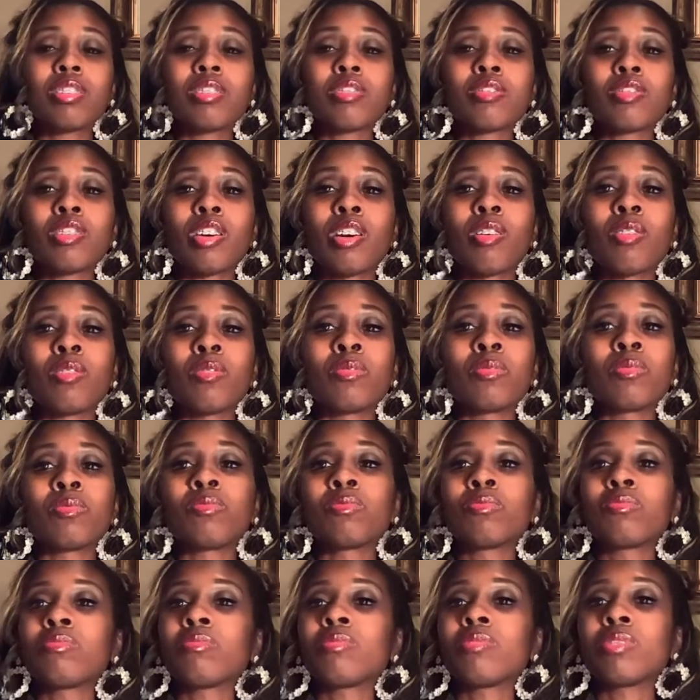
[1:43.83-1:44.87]
So
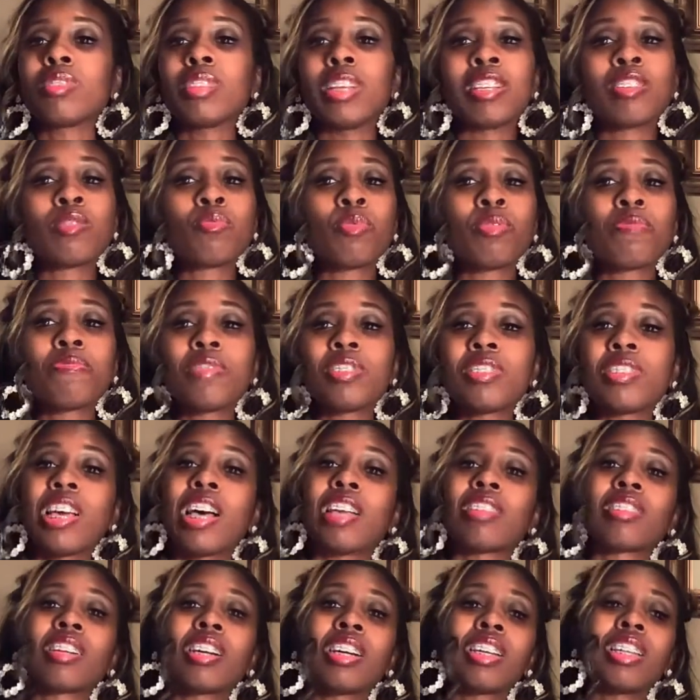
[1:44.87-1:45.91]
let's root for
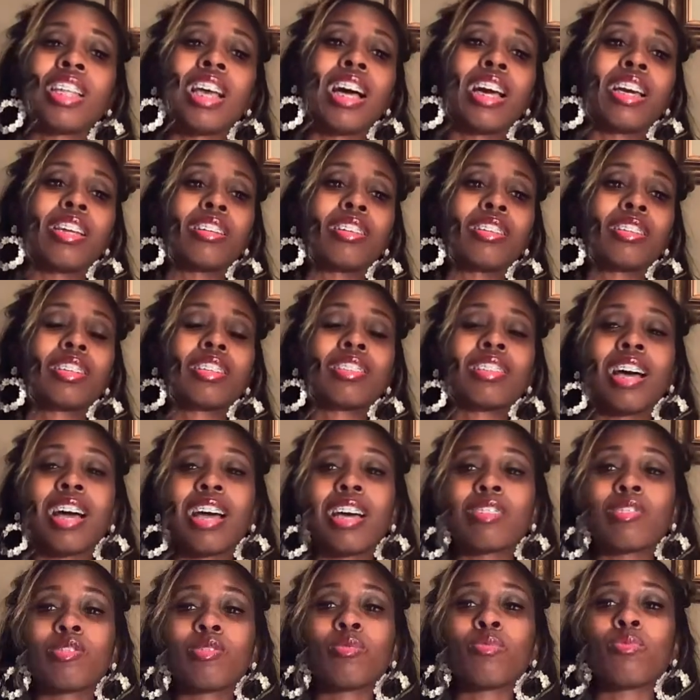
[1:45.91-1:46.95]
South Carolina because
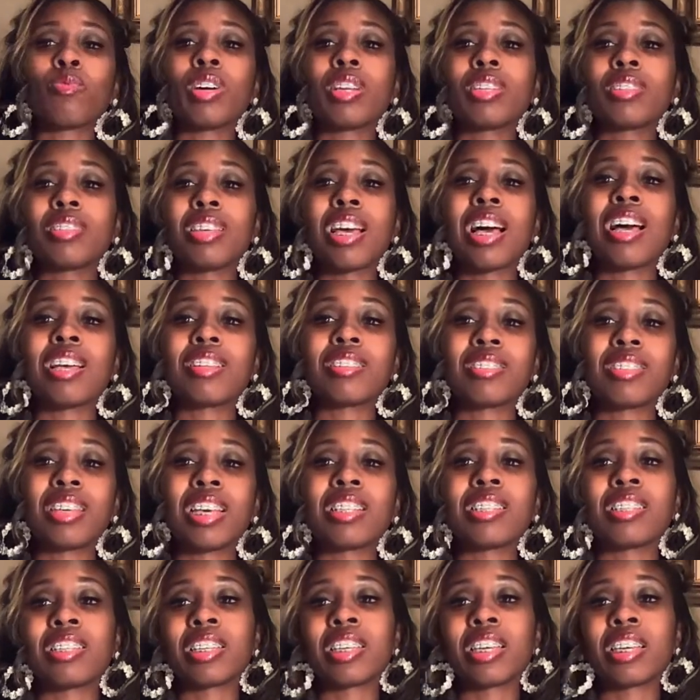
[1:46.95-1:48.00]
I do want Dawn
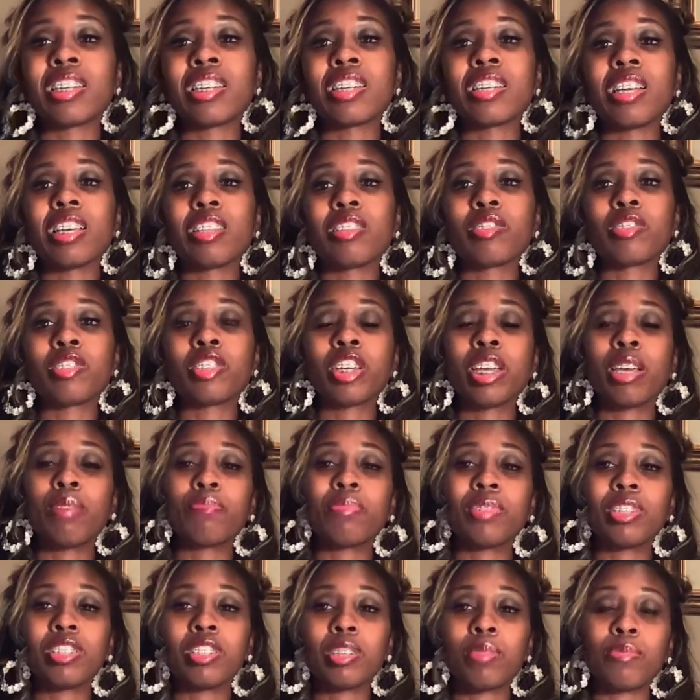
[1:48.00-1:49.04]
Staley to get another
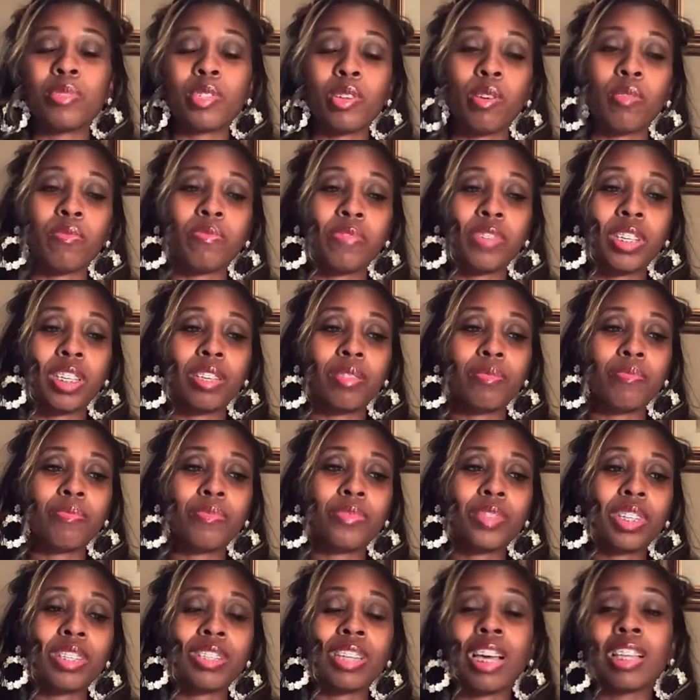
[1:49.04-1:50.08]
championship trophy
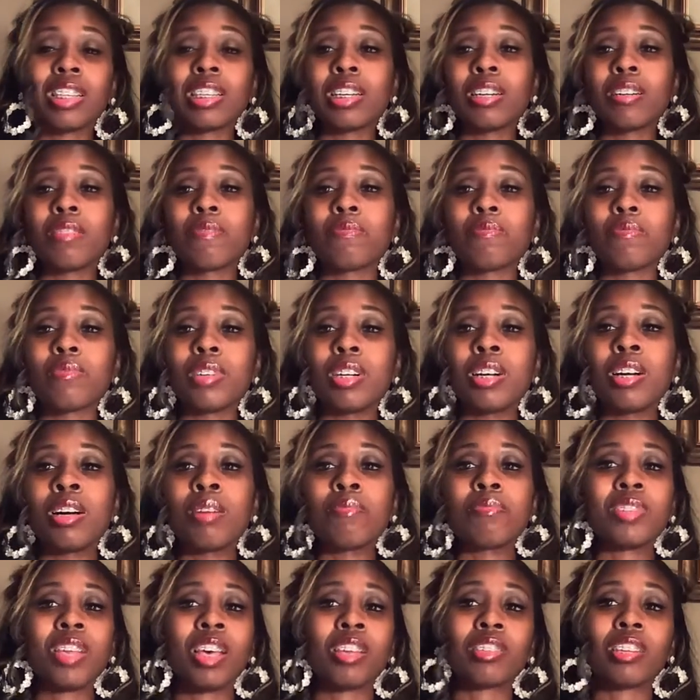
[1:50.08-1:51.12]
because I love
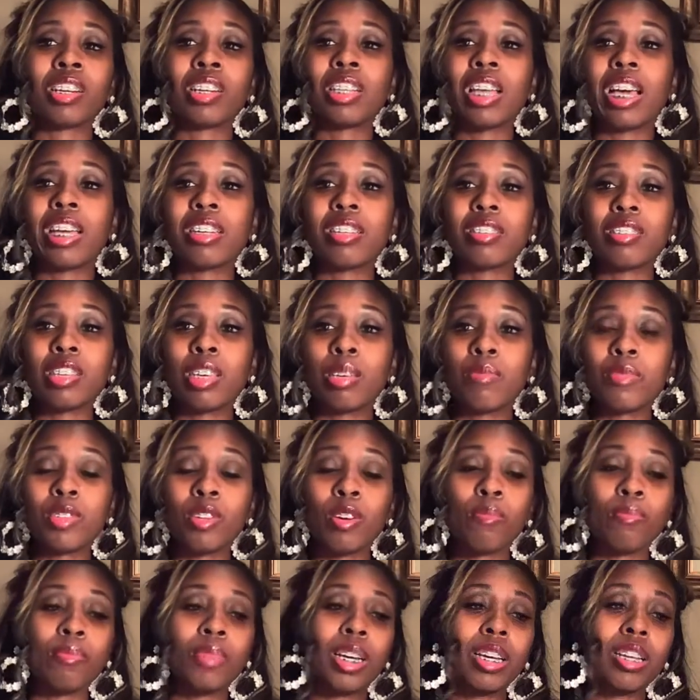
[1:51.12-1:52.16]
um, South Carolina team
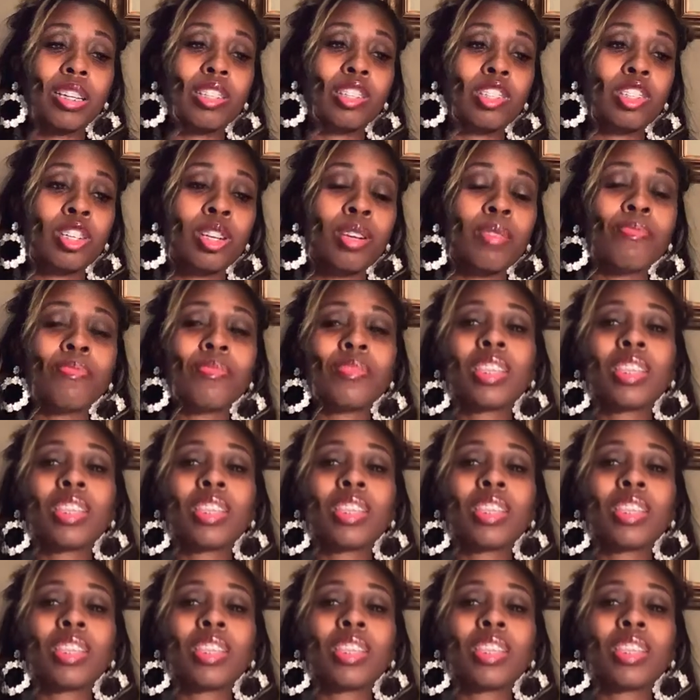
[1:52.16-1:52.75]
so much.